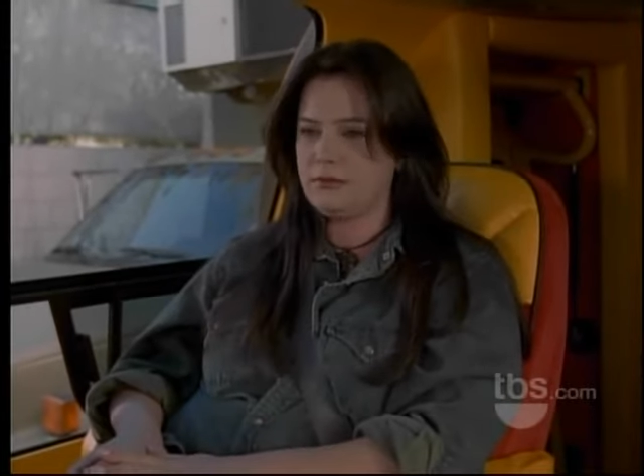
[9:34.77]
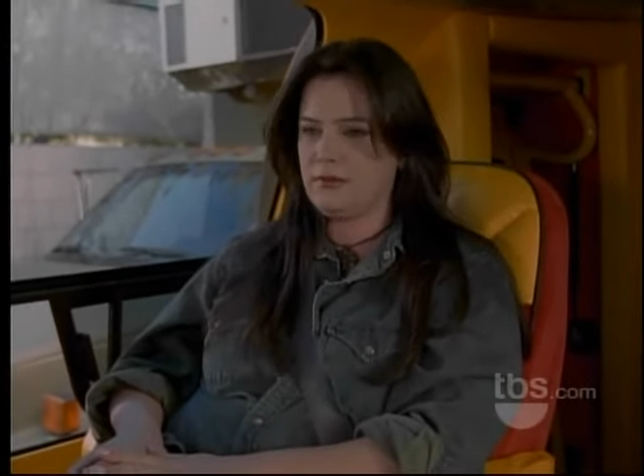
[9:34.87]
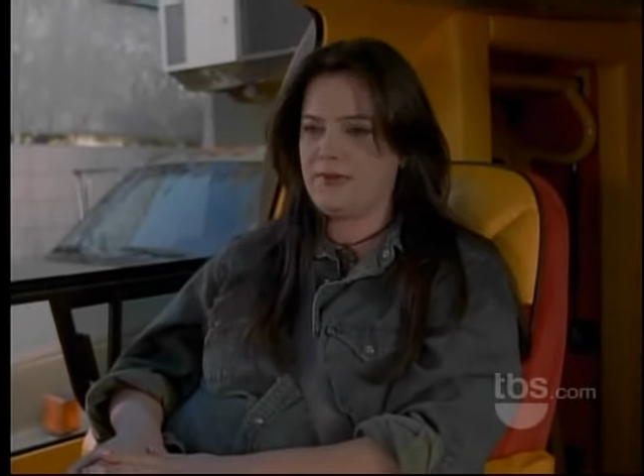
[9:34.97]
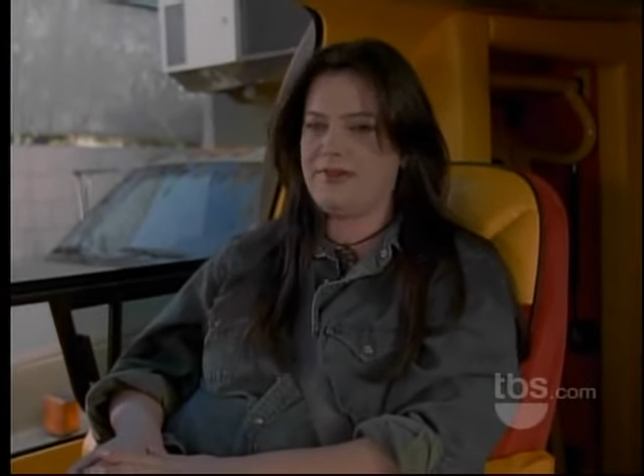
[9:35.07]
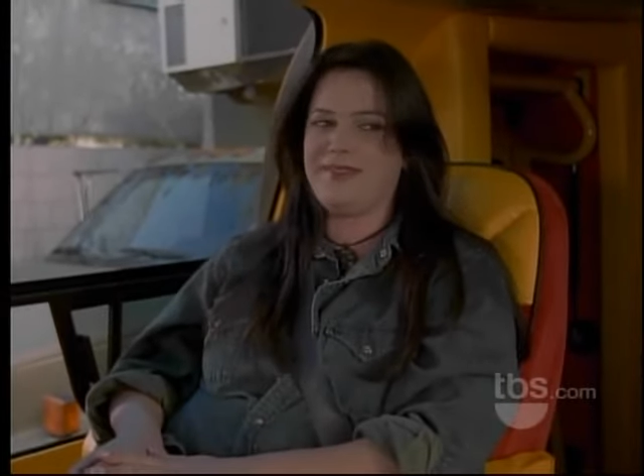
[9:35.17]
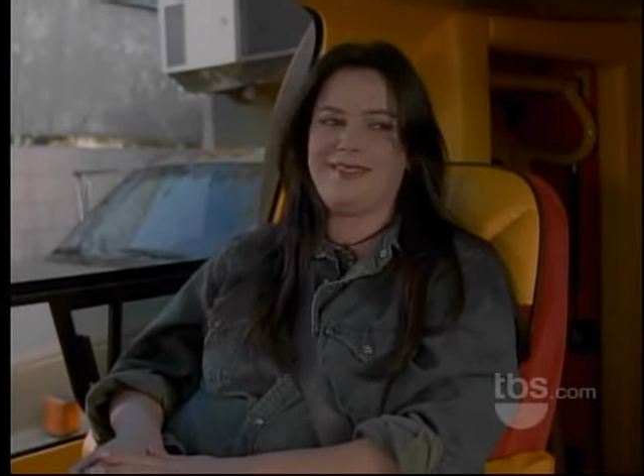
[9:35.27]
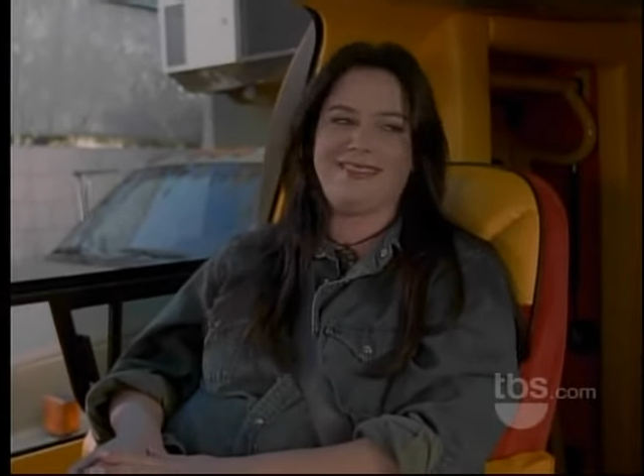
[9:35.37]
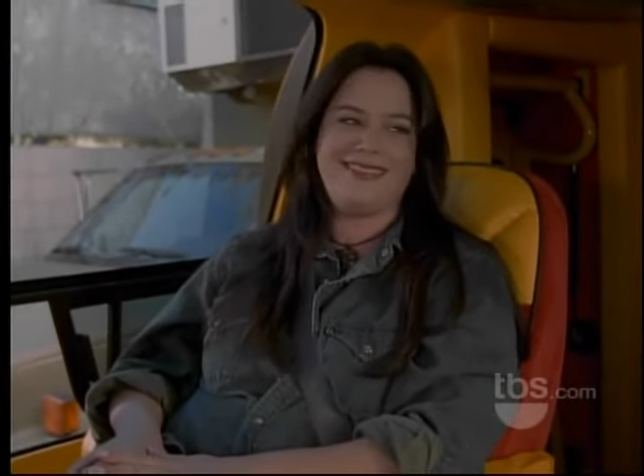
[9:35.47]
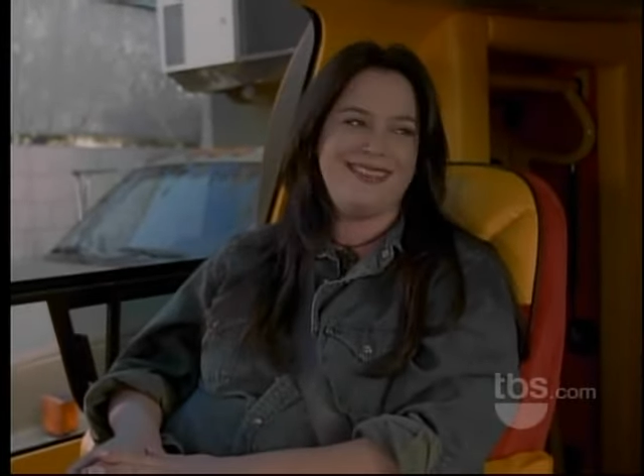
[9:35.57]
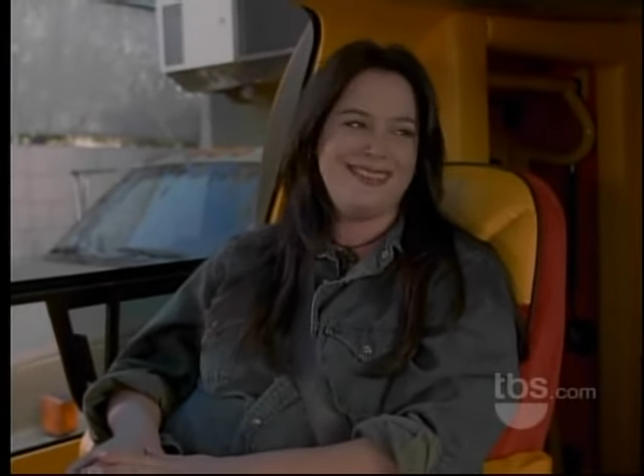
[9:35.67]

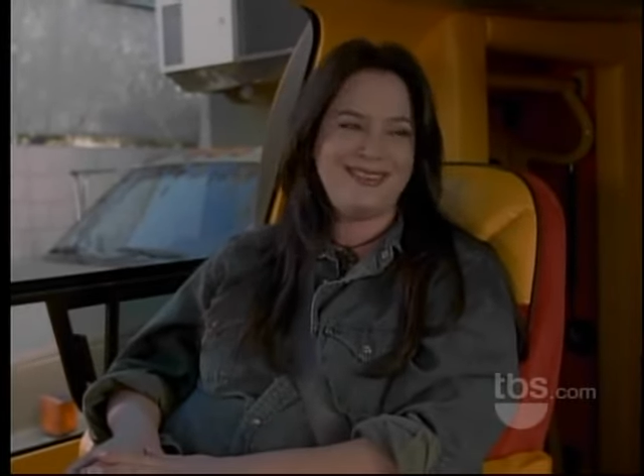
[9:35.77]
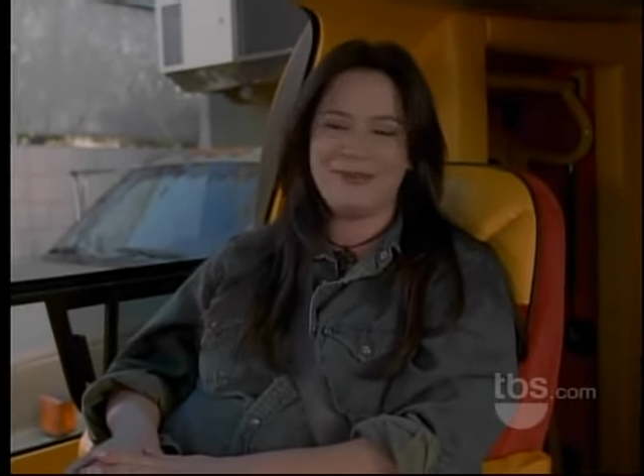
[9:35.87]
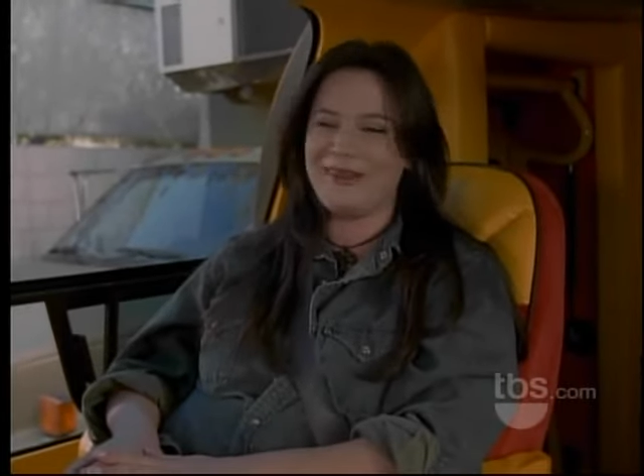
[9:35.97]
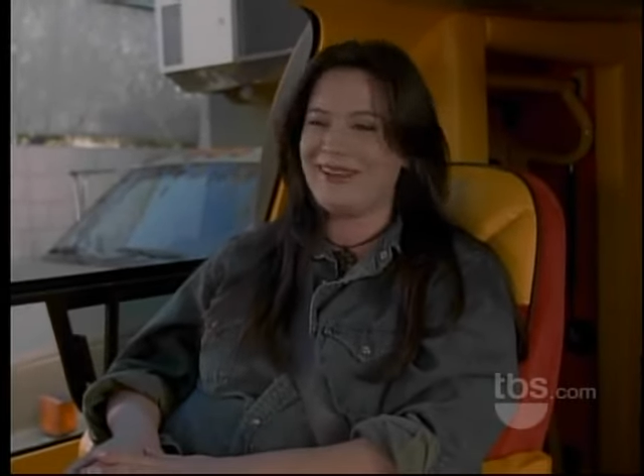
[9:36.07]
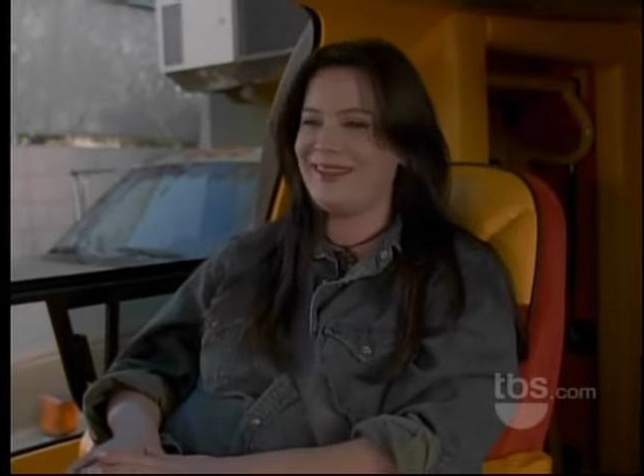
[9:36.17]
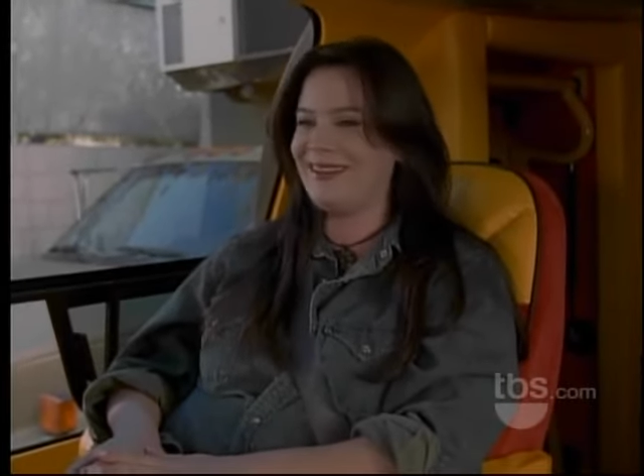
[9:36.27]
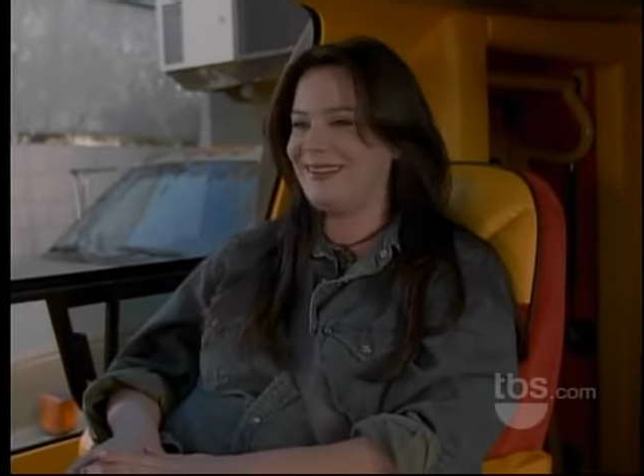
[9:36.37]
Oh, my kid.